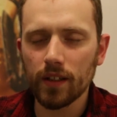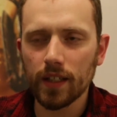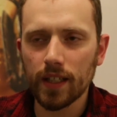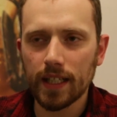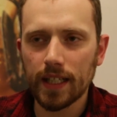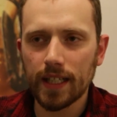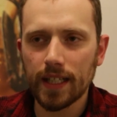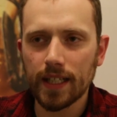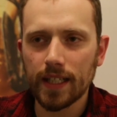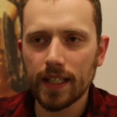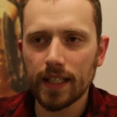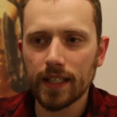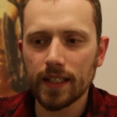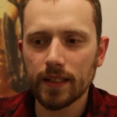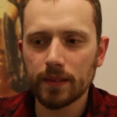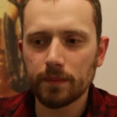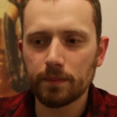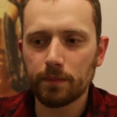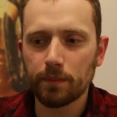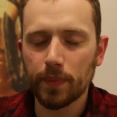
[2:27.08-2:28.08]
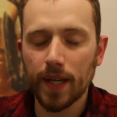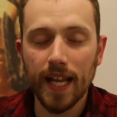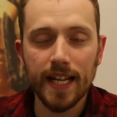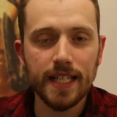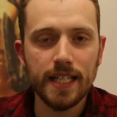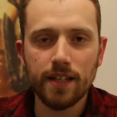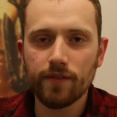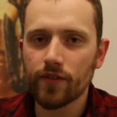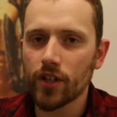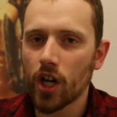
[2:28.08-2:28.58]

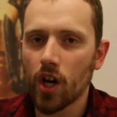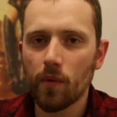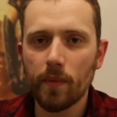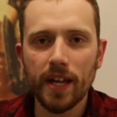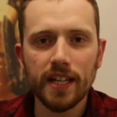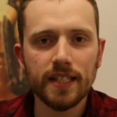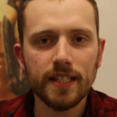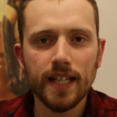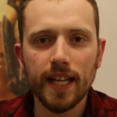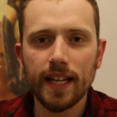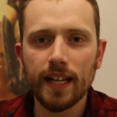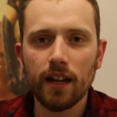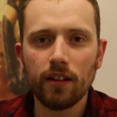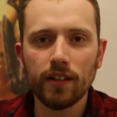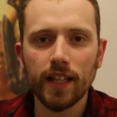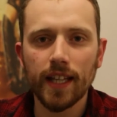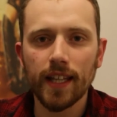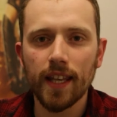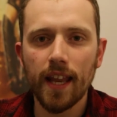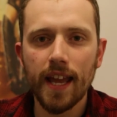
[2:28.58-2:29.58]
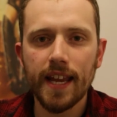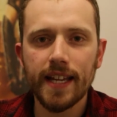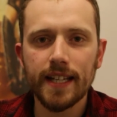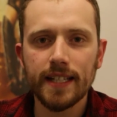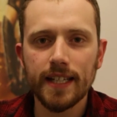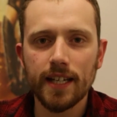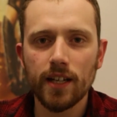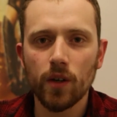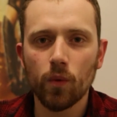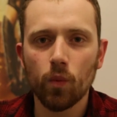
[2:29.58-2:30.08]
Plenty of comments saying how they
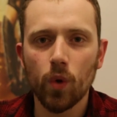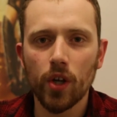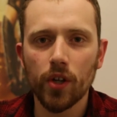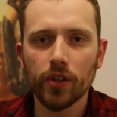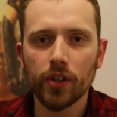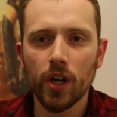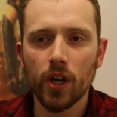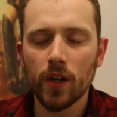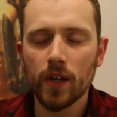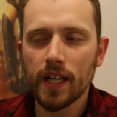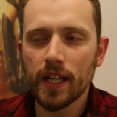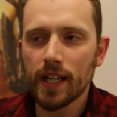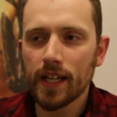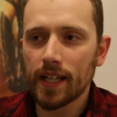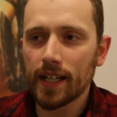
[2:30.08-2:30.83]
liked it and whatnot,